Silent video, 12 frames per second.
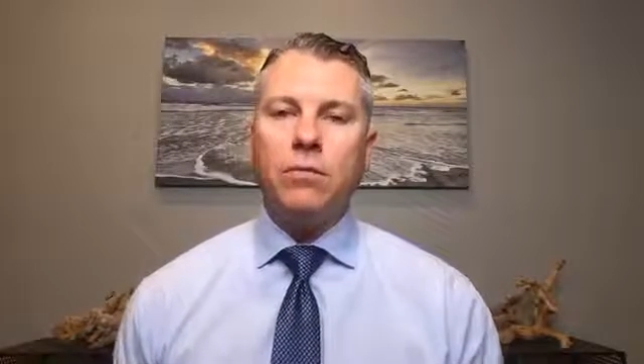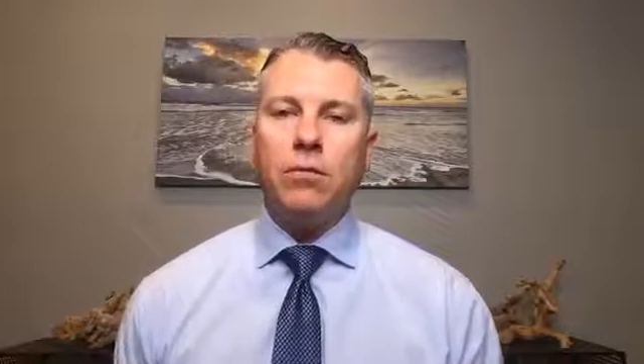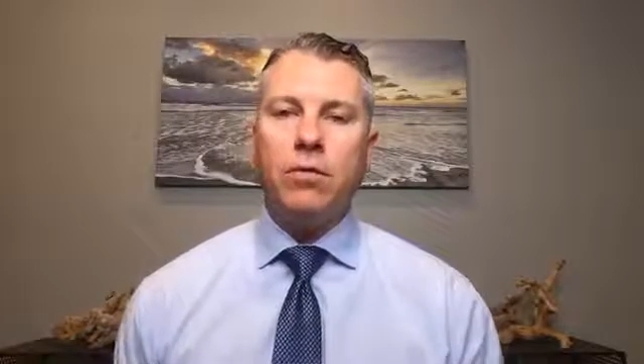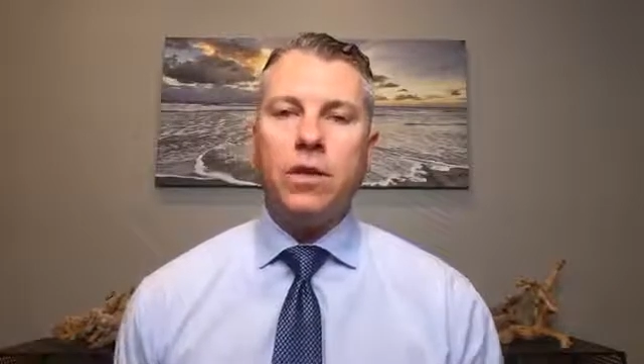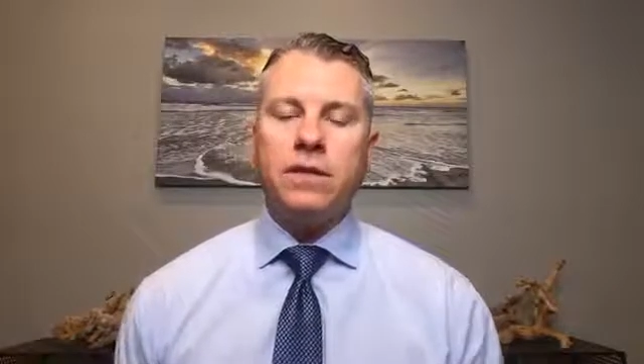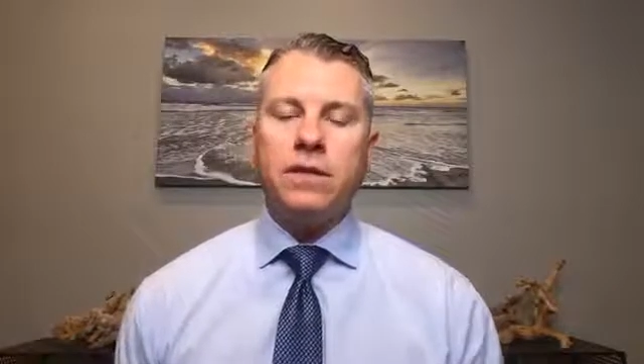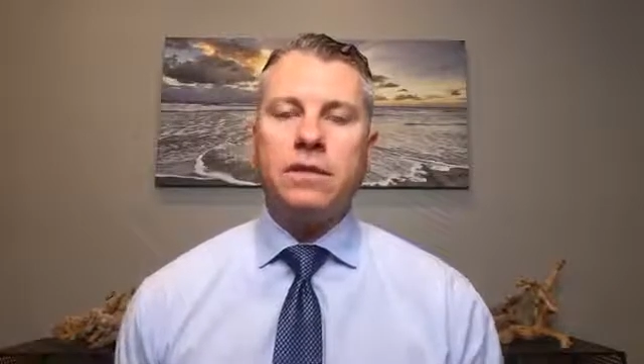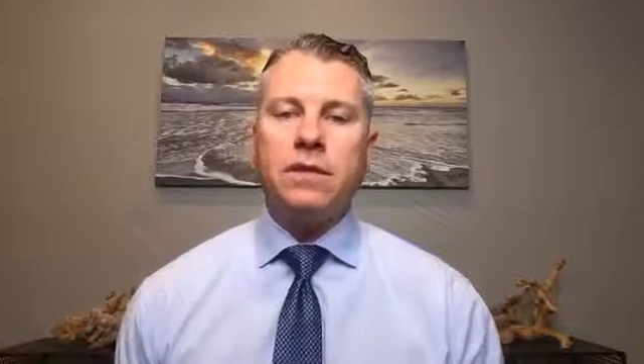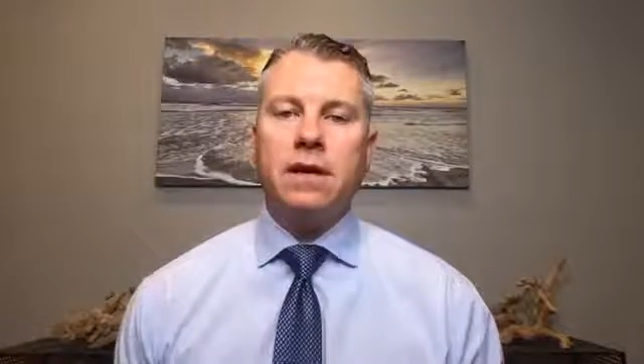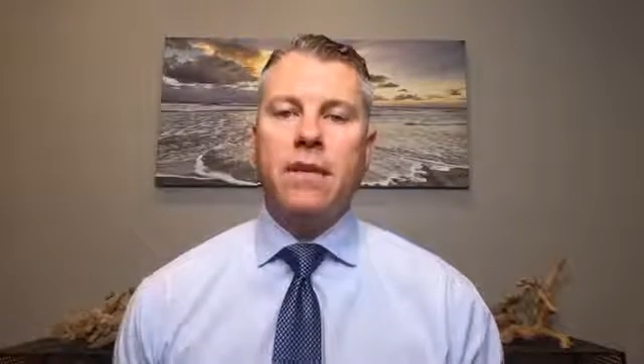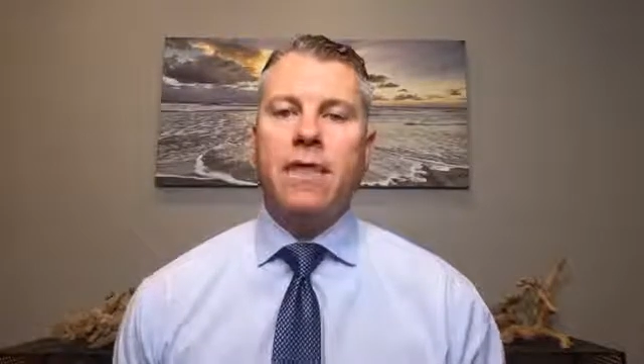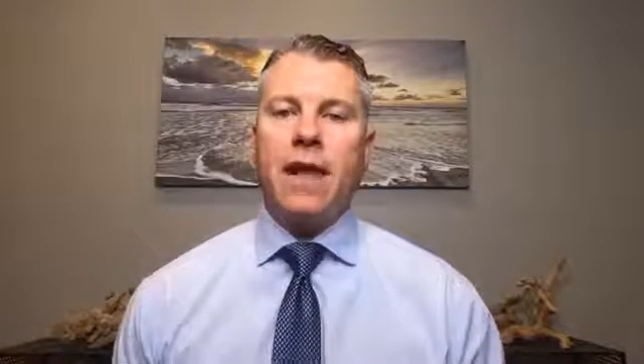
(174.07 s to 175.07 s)
important
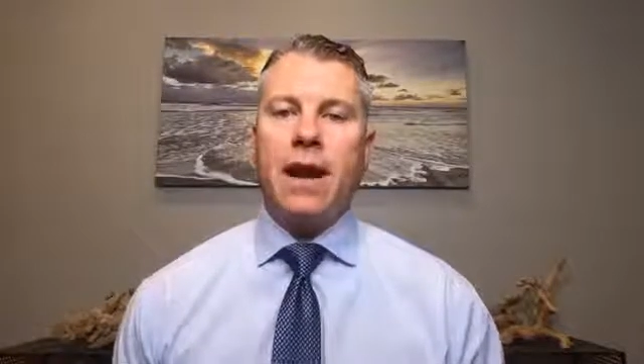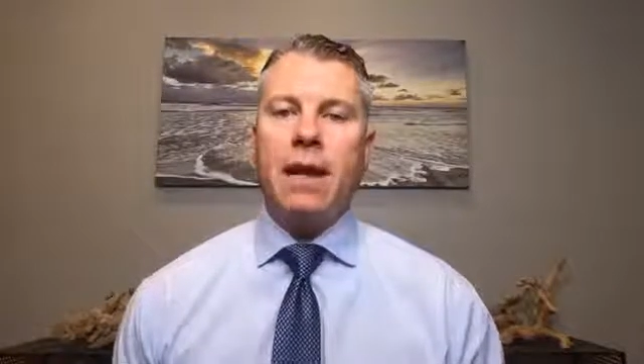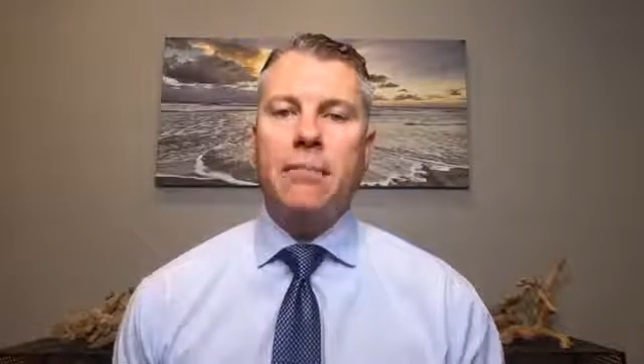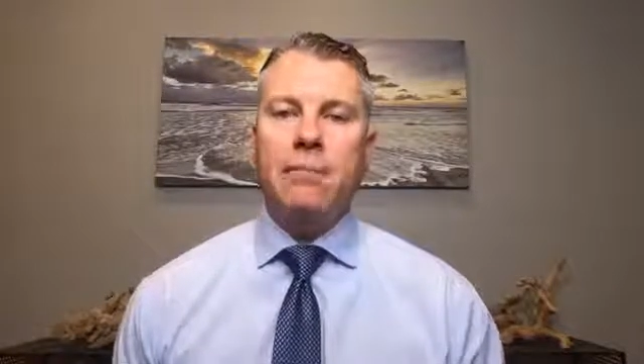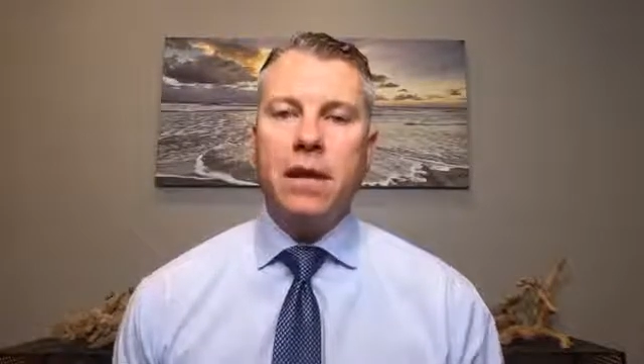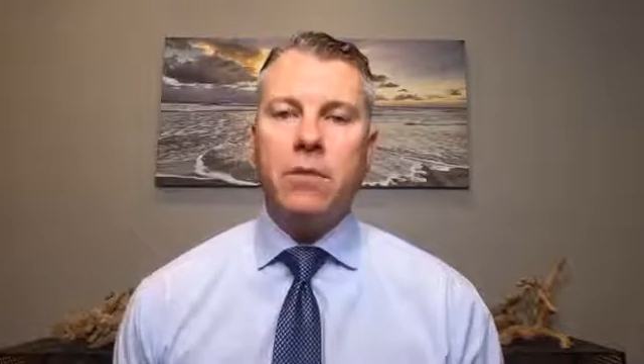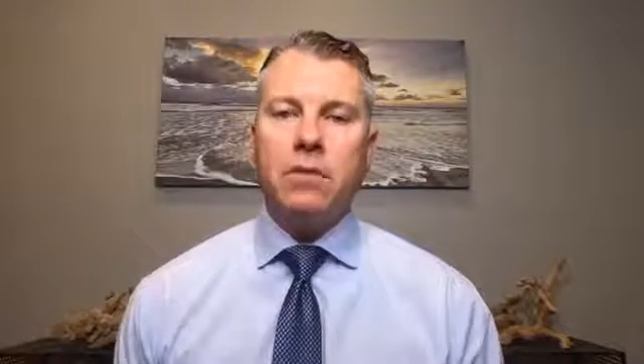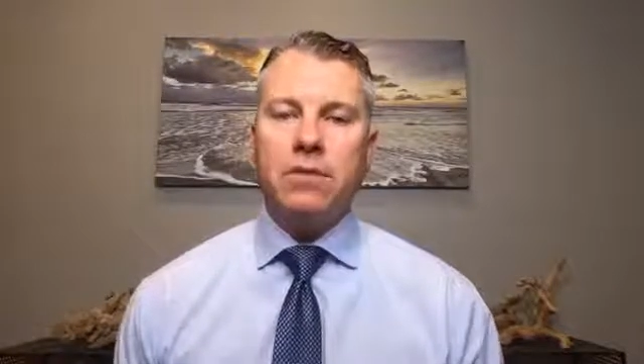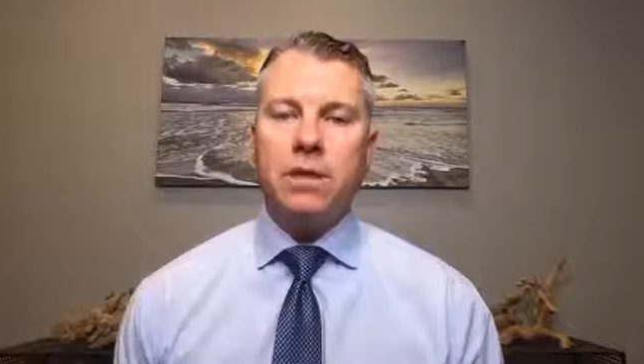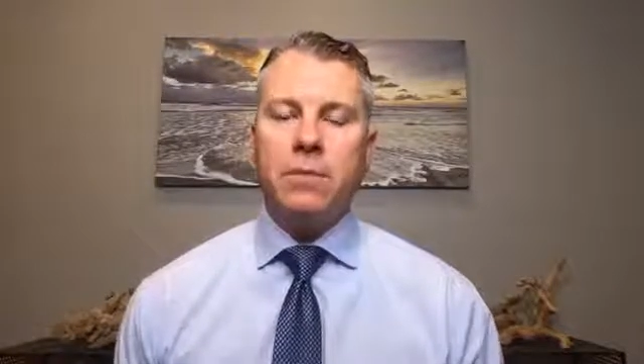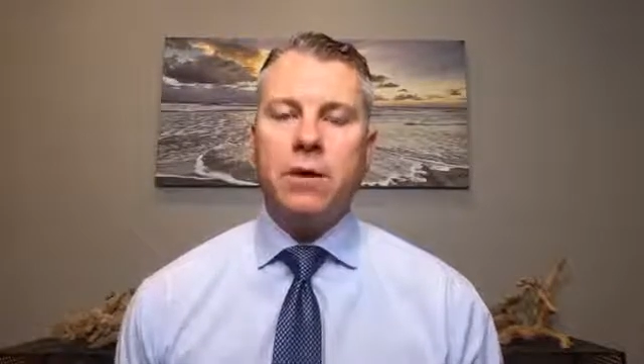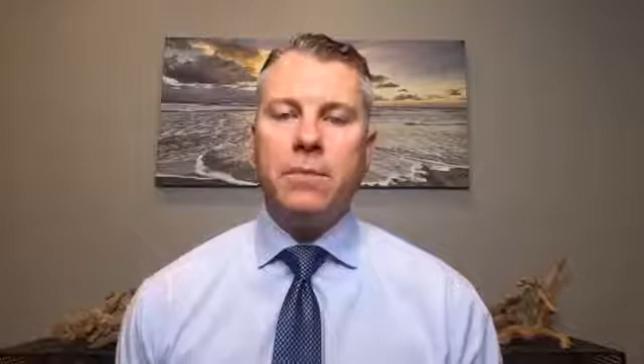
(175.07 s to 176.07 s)
that I meet with
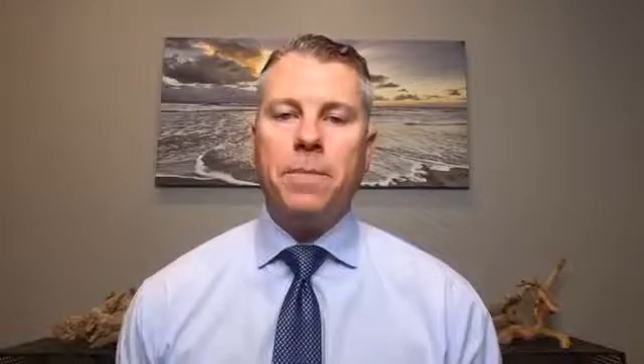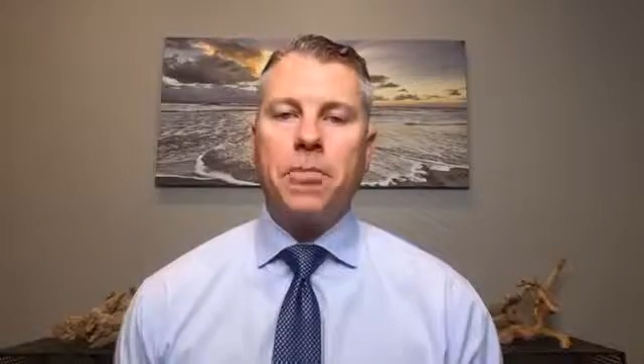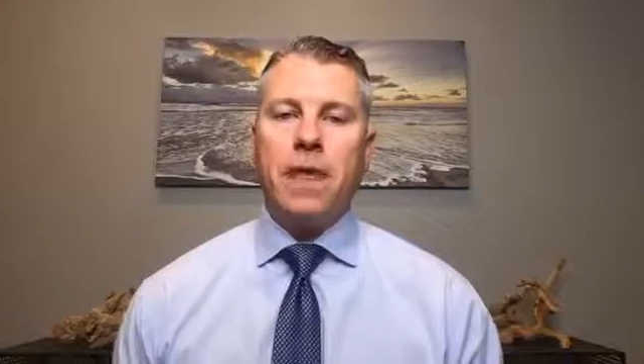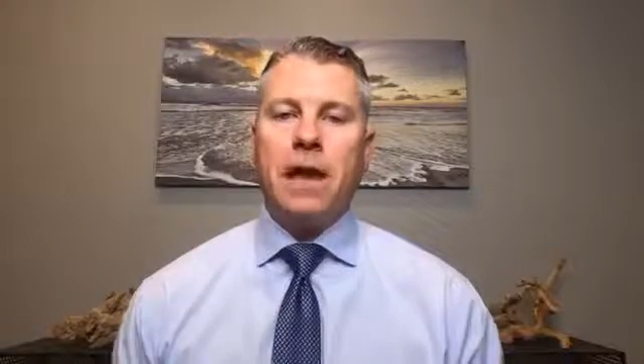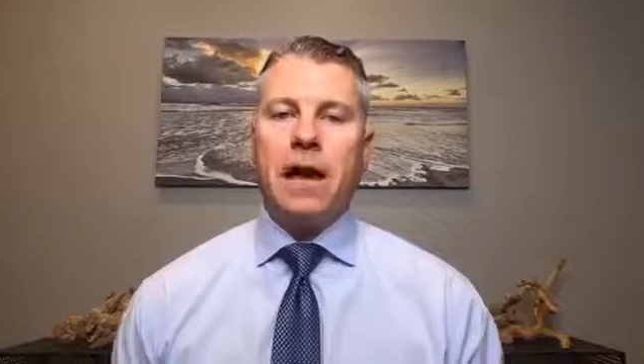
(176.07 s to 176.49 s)
someone,